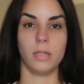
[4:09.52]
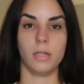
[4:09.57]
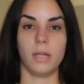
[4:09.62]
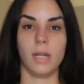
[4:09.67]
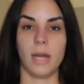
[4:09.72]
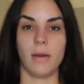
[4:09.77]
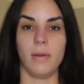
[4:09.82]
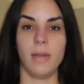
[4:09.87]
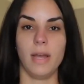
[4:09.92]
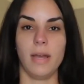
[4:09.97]

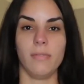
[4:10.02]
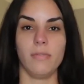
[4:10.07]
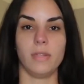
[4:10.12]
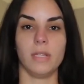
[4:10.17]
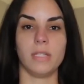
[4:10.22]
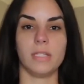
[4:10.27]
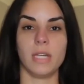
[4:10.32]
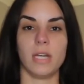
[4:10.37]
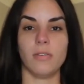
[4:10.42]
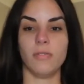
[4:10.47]
Now we have
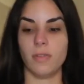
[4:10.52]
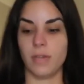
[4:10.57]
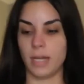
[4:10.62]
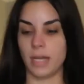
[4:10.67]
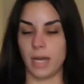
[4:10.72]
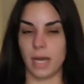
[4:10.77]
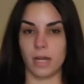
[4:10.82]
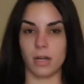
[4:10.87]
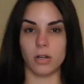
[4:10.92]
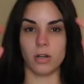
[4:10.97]
this
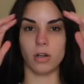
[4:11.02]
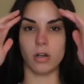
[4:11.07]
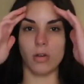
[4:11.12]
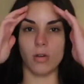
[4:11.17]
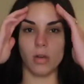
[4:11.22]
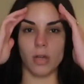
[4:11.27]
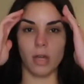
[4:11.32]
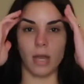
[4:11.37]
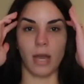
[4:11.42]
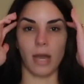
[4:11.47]
outfit. I don't
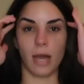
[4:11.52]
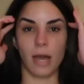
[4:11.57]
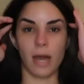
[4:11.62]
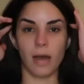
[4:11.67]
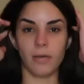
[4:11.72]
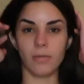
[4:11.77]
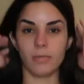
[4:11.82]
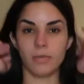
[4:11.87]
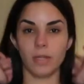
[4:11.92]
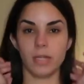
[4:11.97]
know
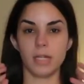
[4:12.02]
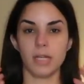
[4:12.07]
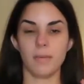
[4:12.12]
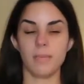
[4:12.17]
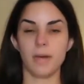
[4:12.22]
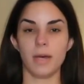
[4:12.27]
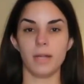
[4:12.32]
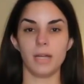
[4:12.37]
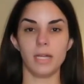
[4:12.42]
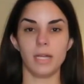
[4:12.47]
how I'm feeling
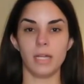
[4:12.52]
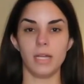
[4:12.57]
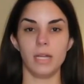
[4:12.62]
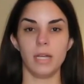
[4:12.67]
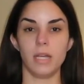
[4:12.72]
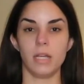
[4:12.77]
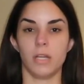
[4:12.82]
about it.